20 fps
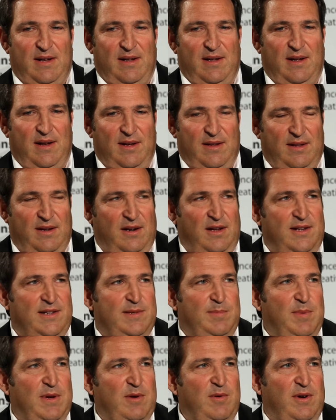The
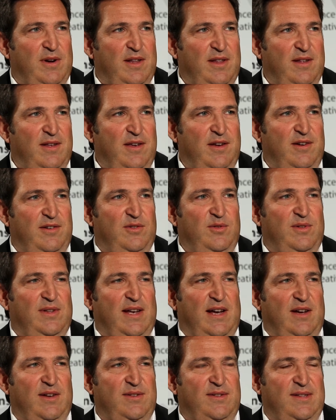last big one in the year
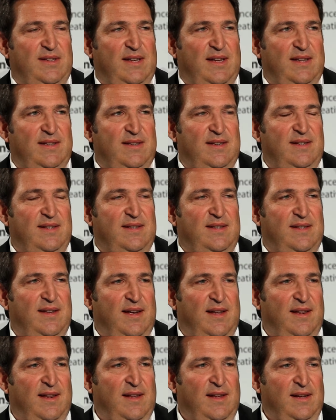2000, and since
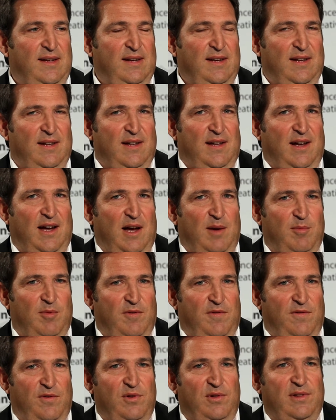then I'm a
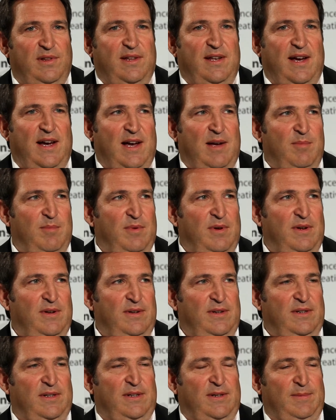full-time
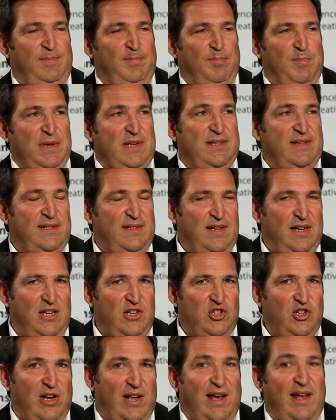business
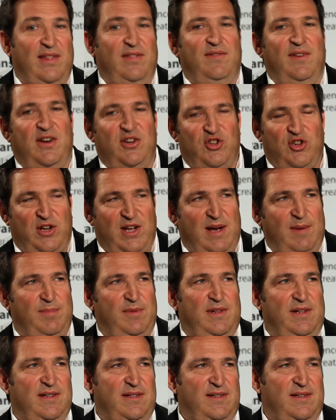angel and venture
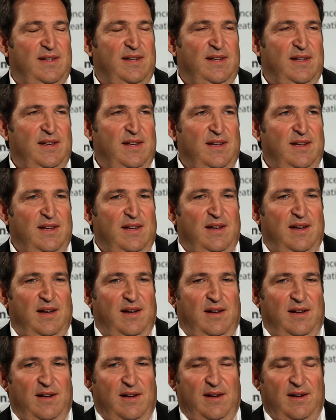capitalist
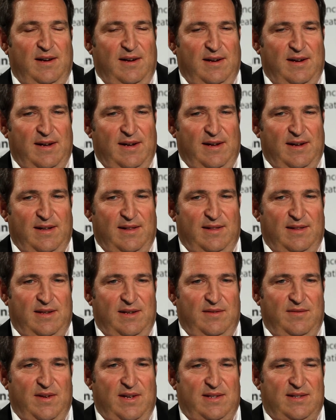and
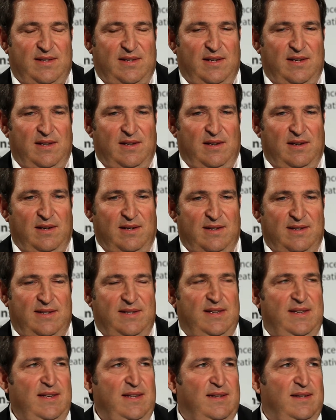invest in
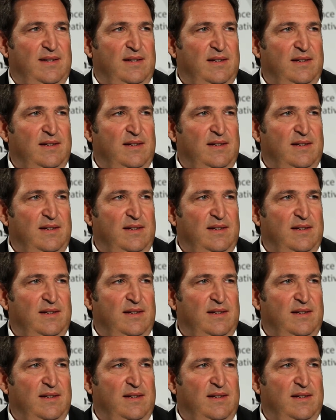seed,